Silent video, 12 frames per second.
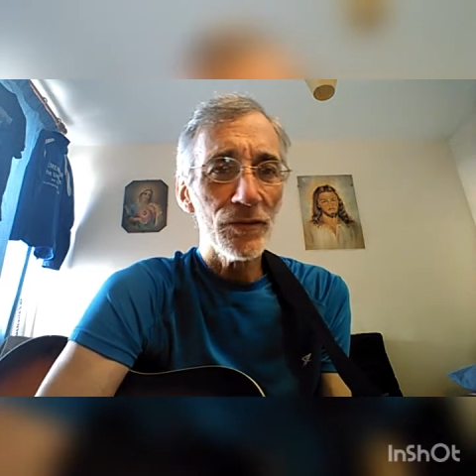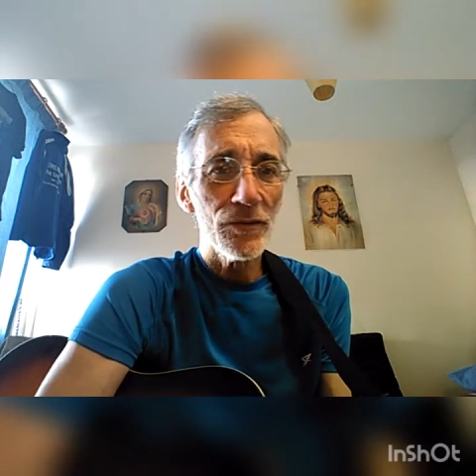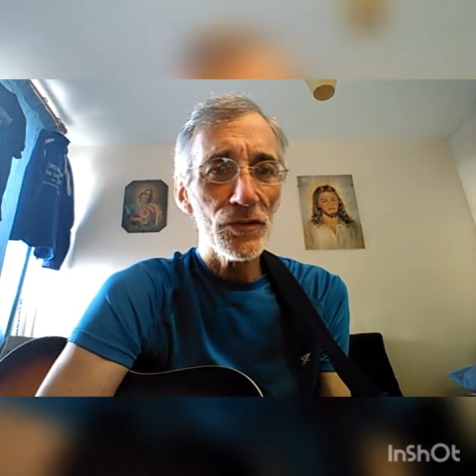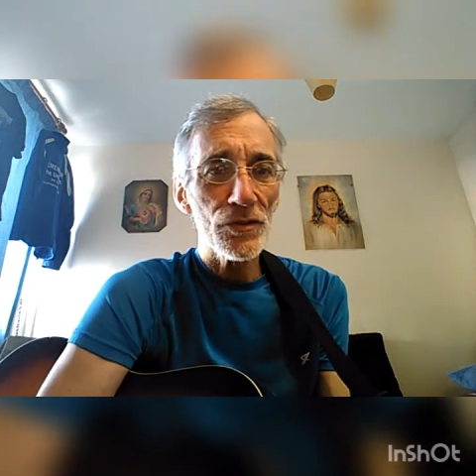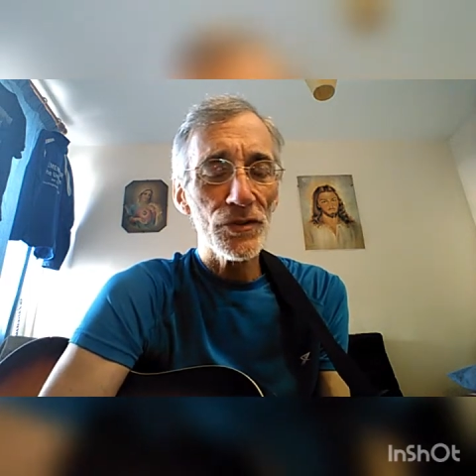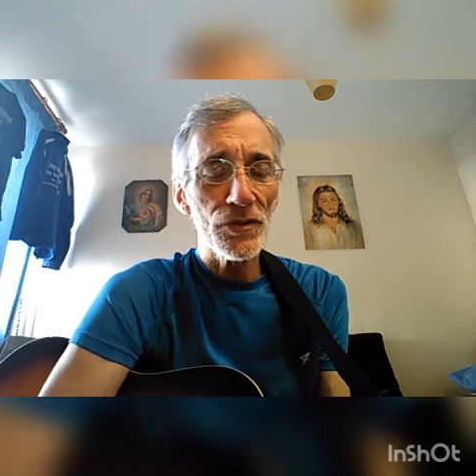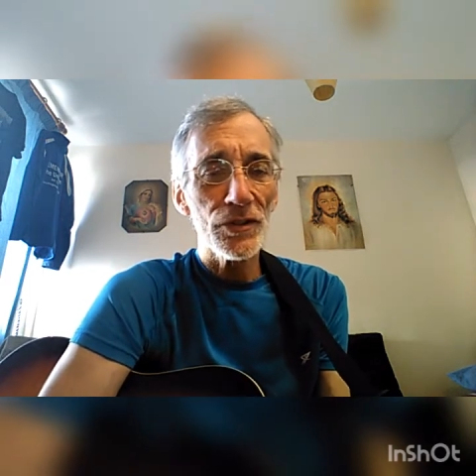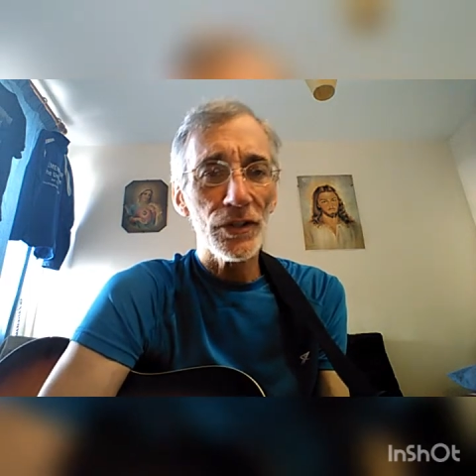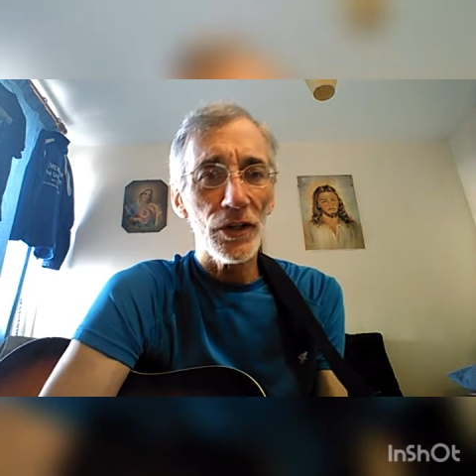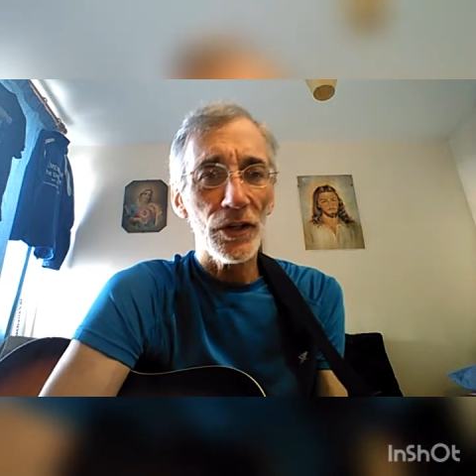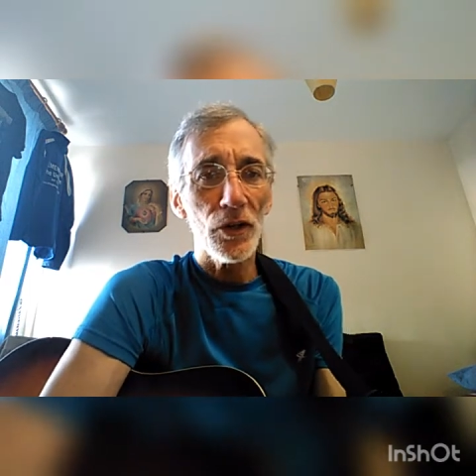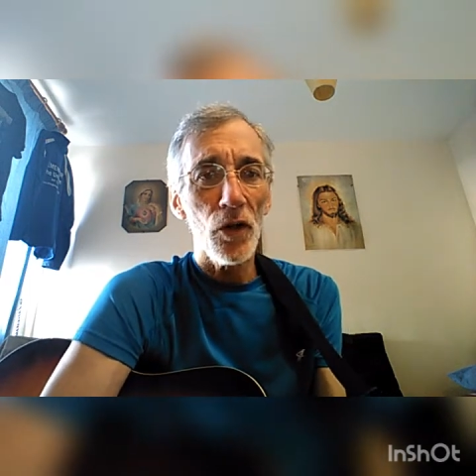which is
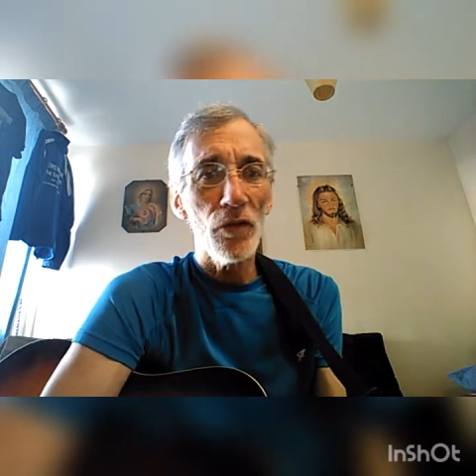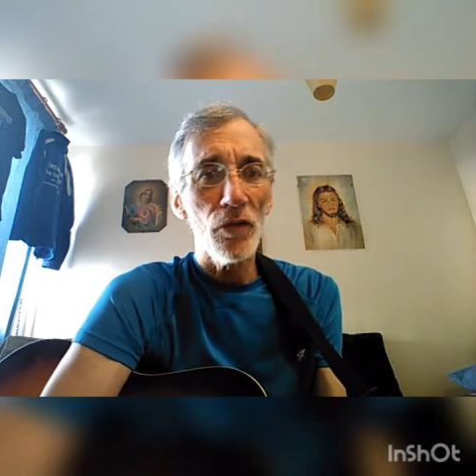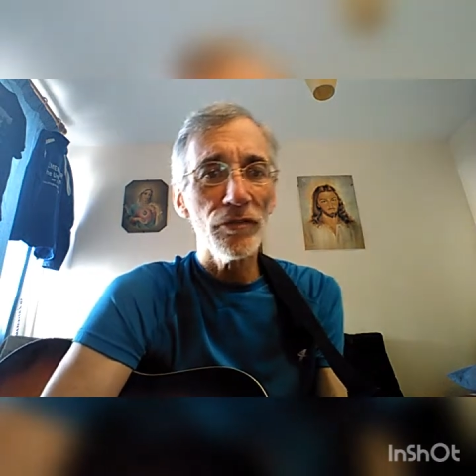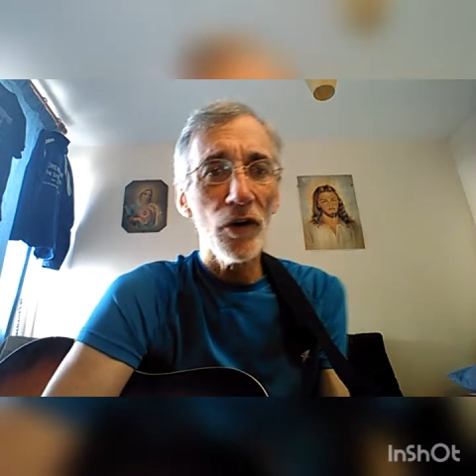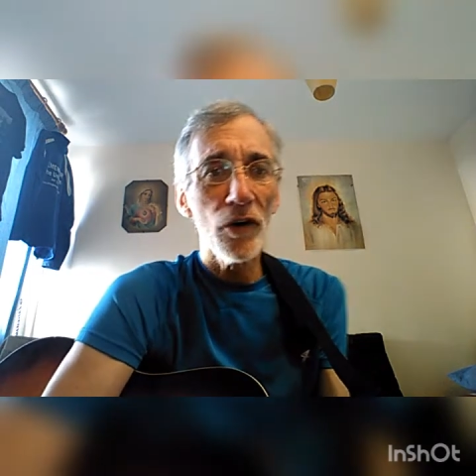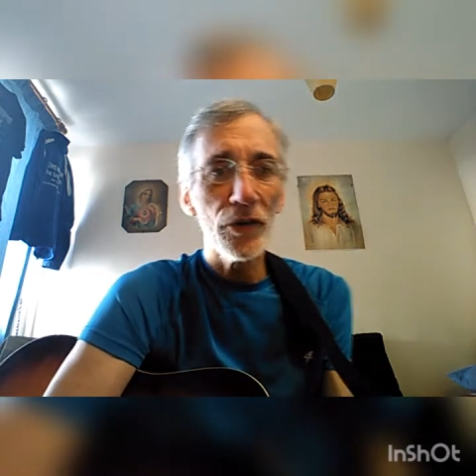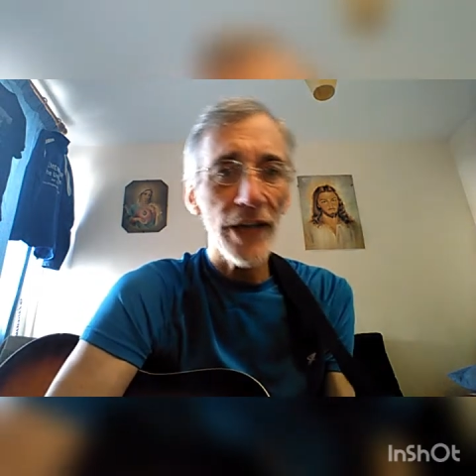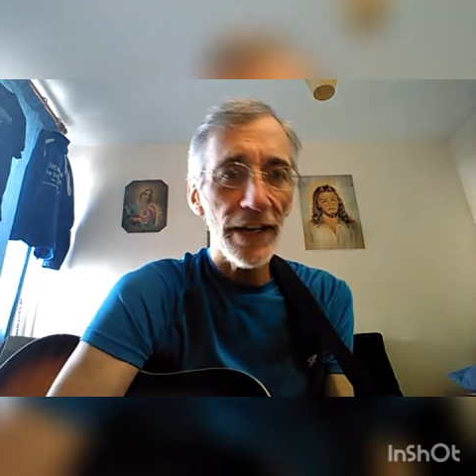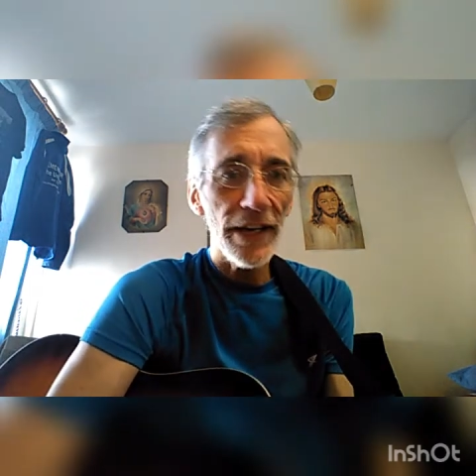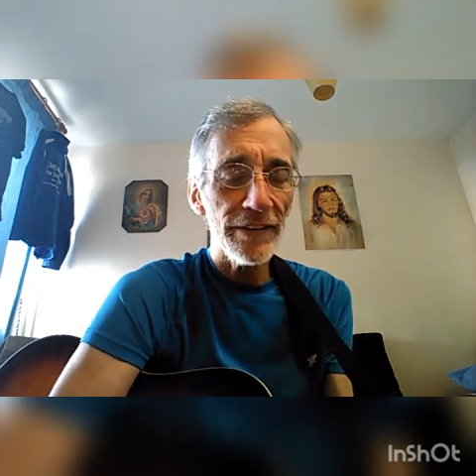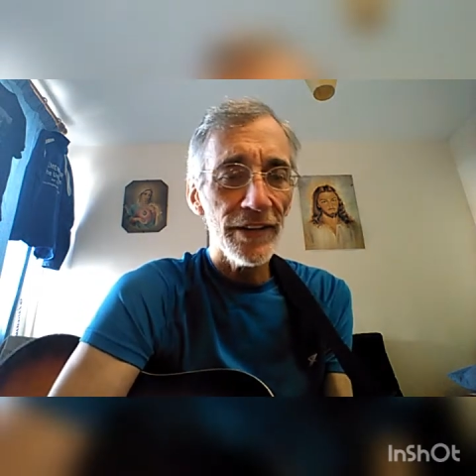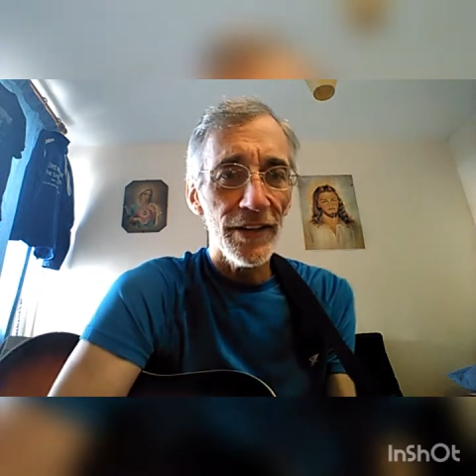called the Vulgate,